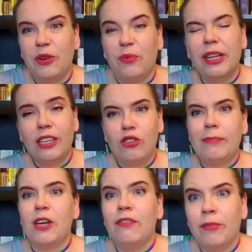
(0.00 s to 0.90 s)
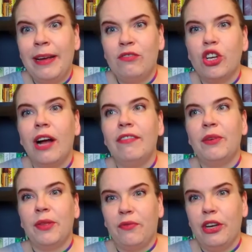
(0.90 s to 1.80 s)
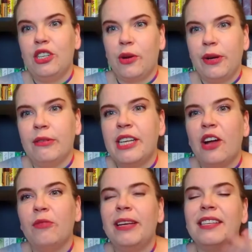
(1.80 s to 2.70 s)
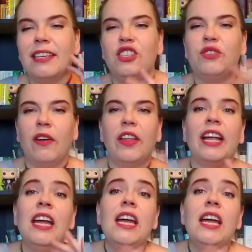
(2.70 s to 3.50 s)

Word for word: really dropped off for me after Coven with Freak Show and Hotel because I just felt like